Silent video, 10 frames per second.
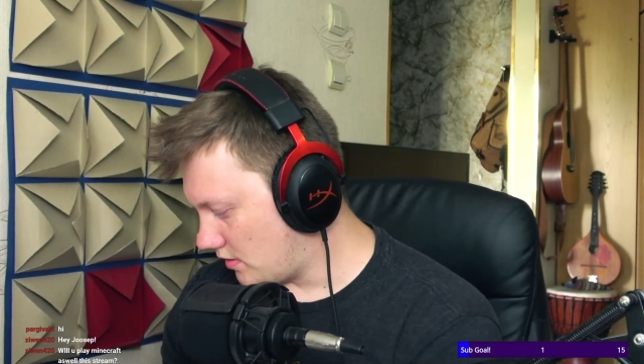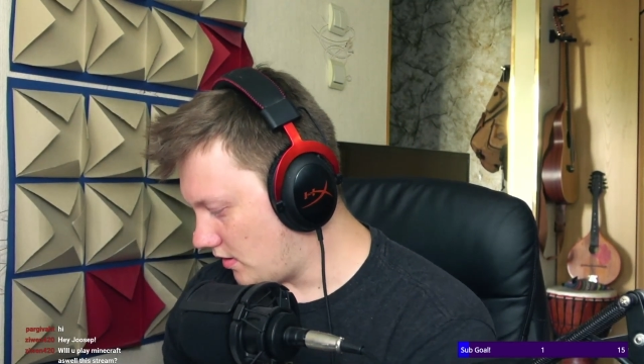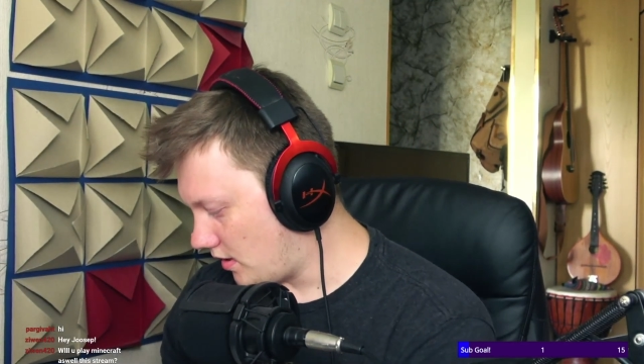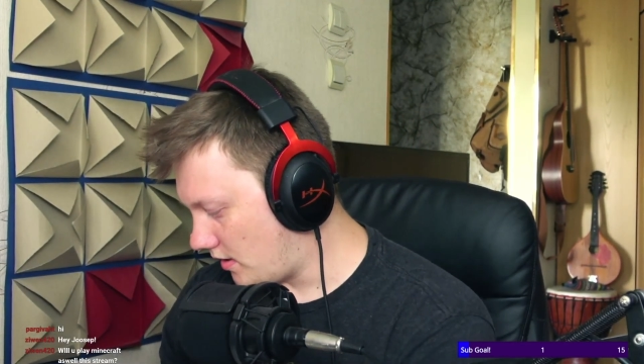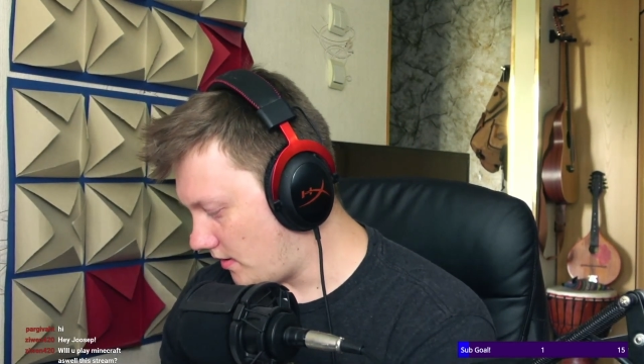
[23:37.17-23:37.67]

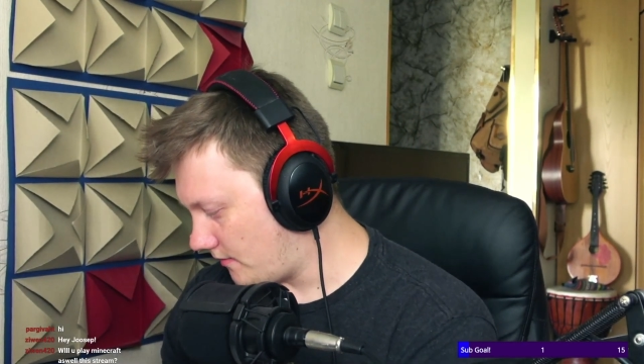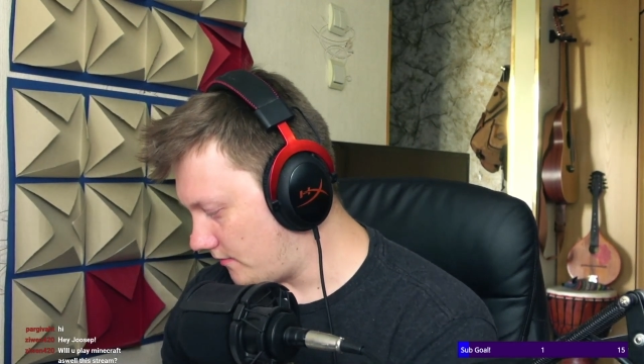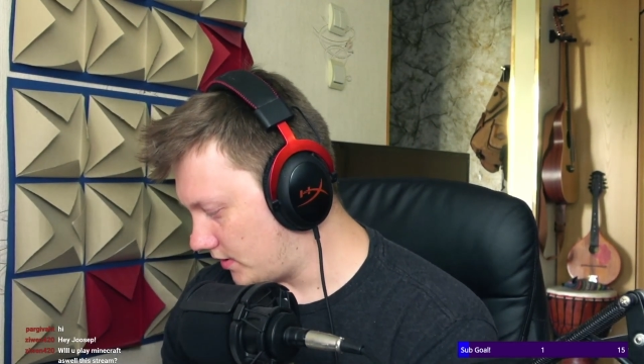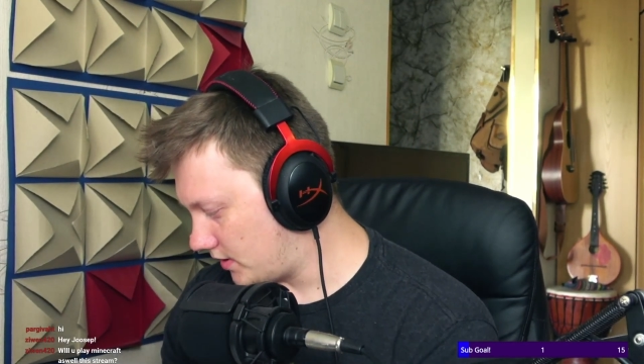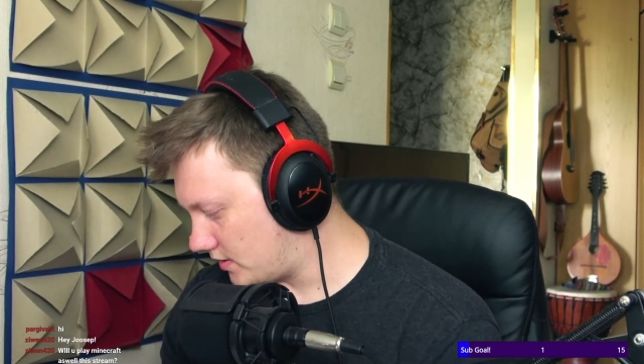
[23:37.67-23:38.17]

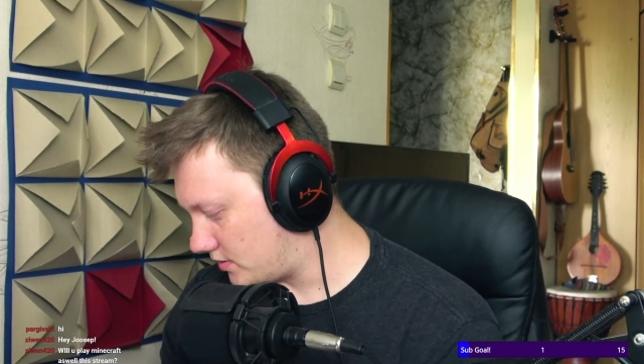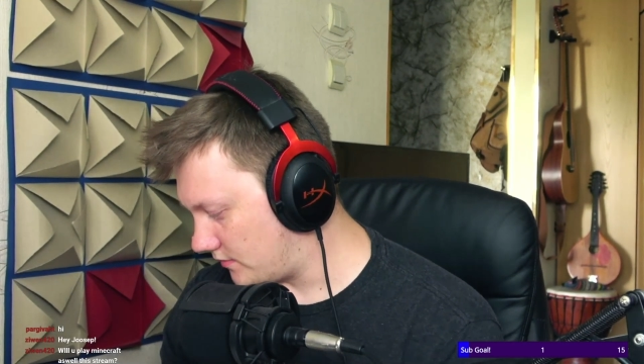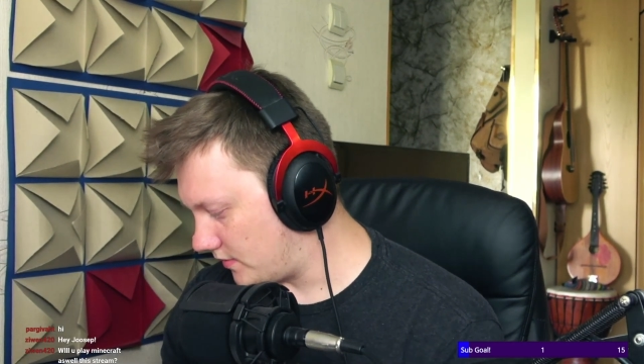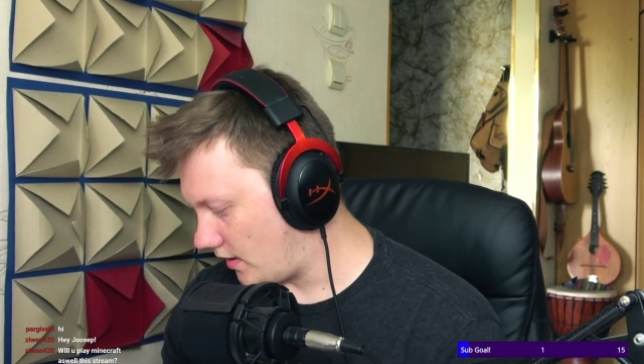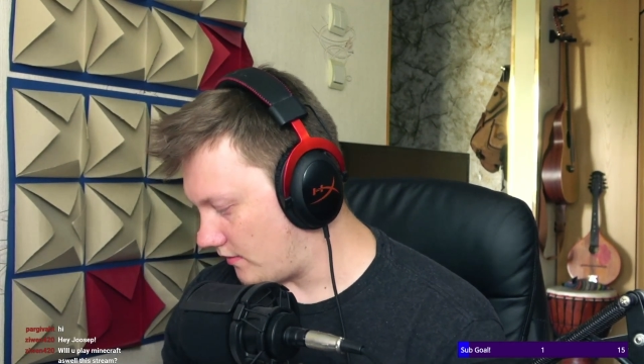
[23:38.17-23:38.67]
What else
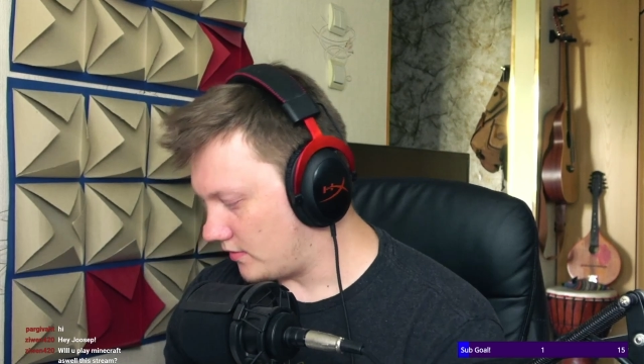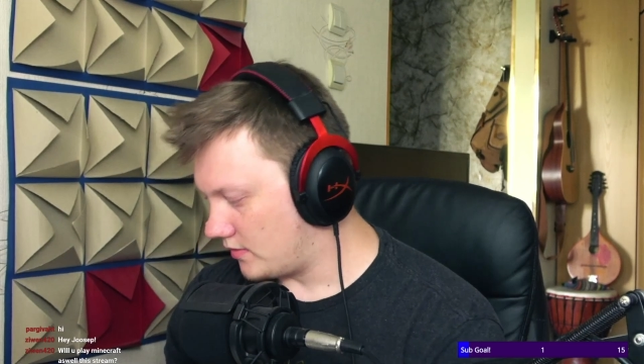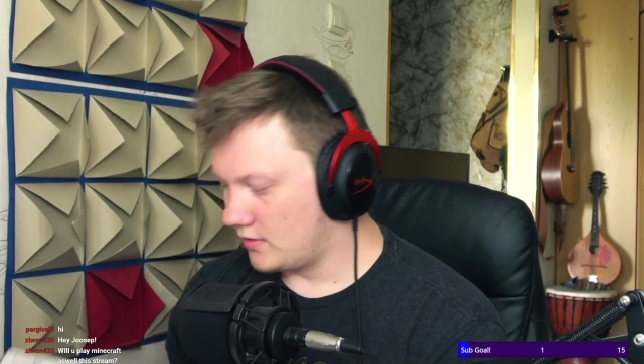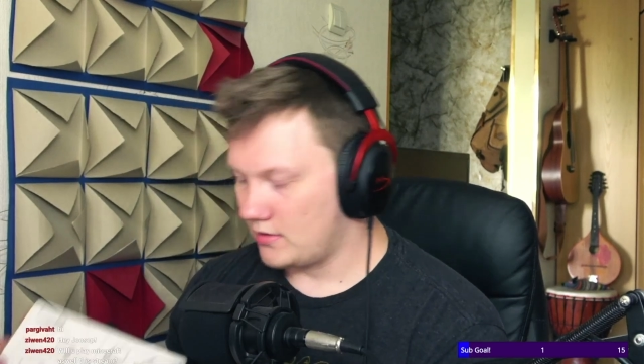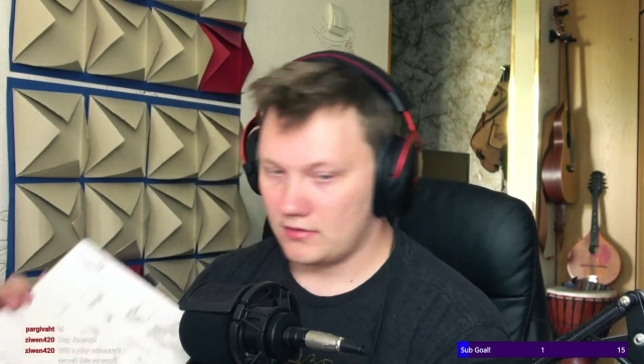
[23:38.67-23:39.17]
do we have?
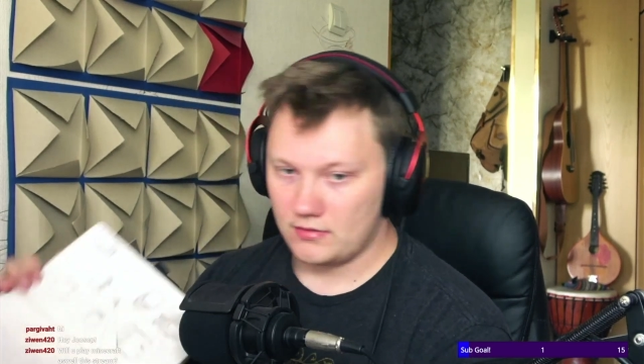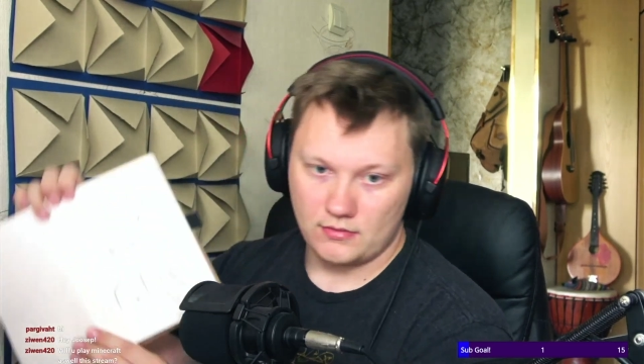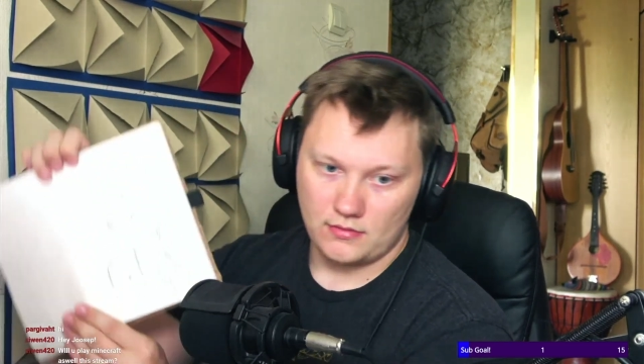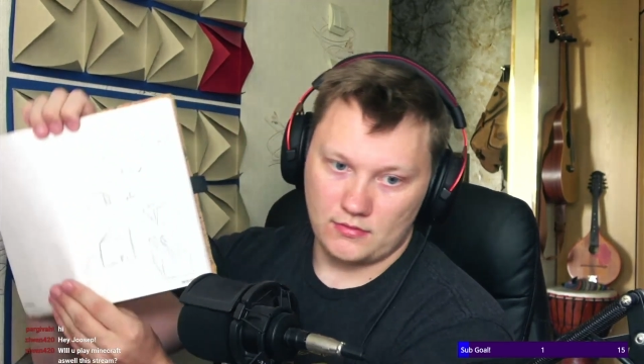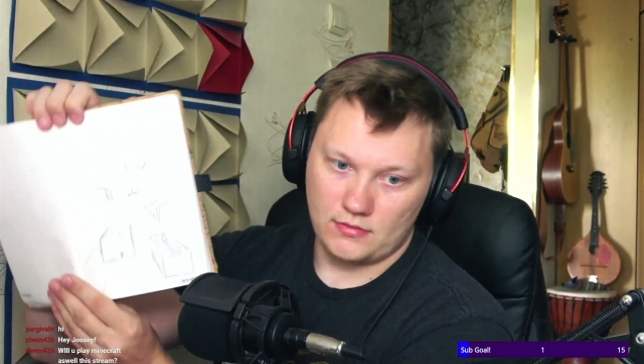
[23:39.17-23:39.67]

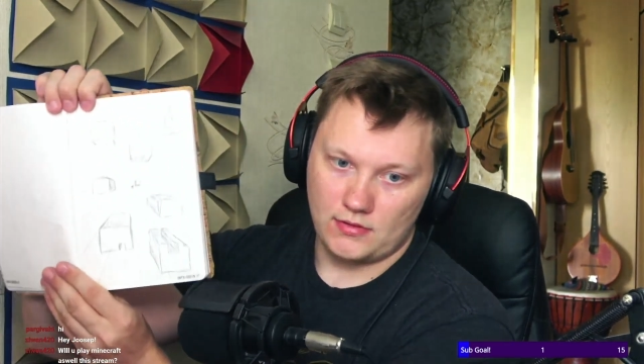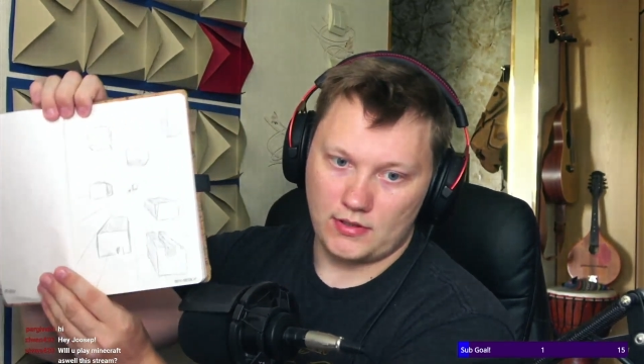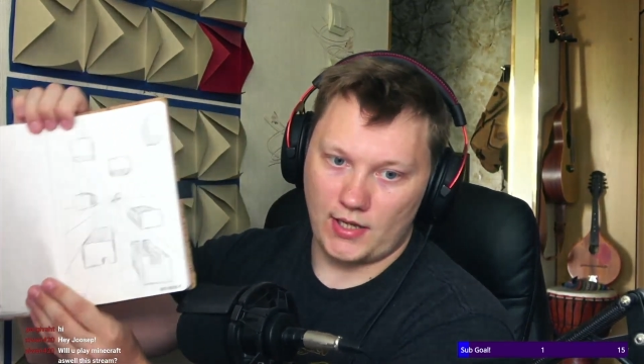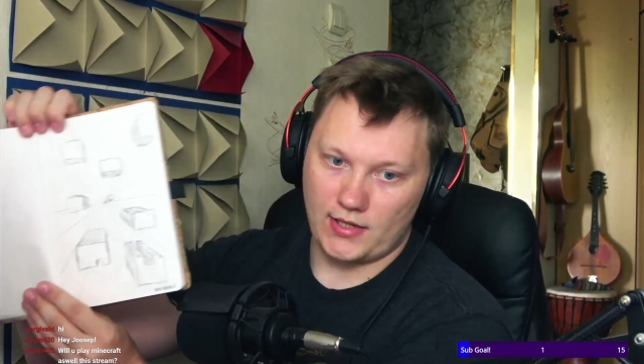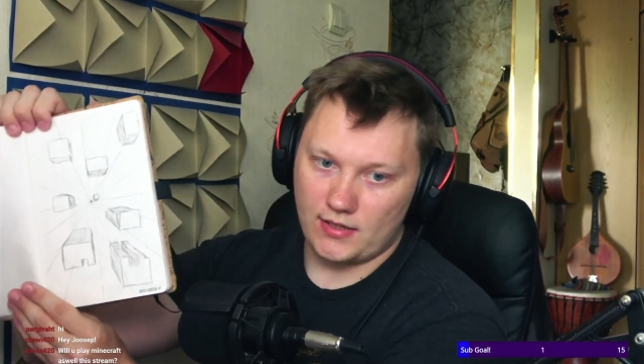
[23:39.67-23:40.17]

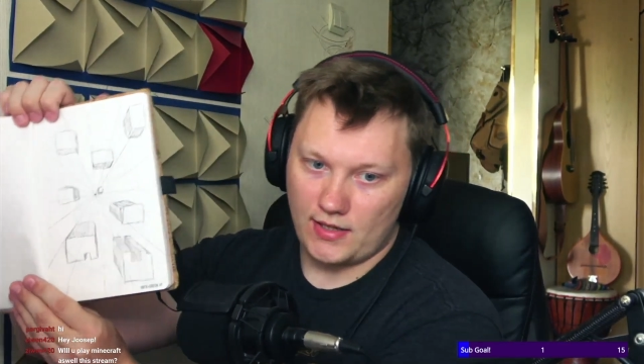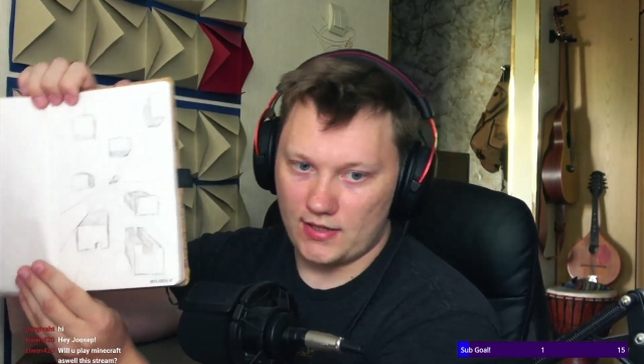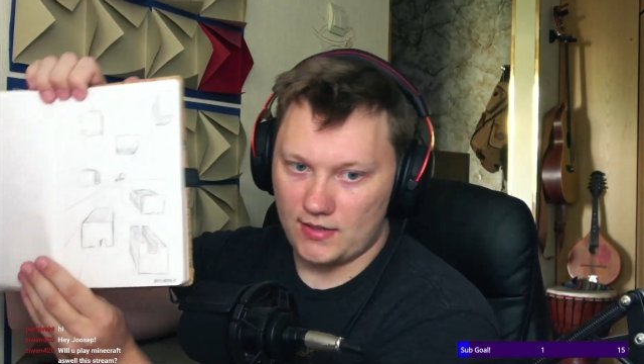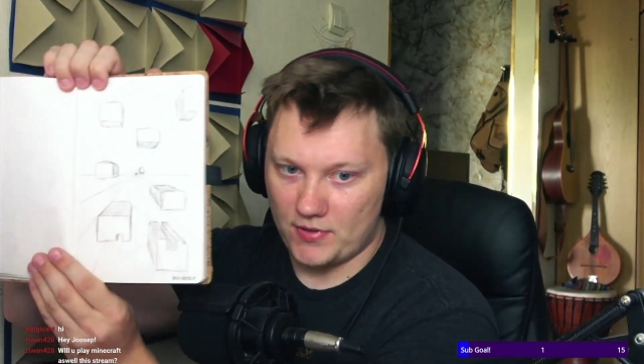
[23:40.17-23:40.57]
Getting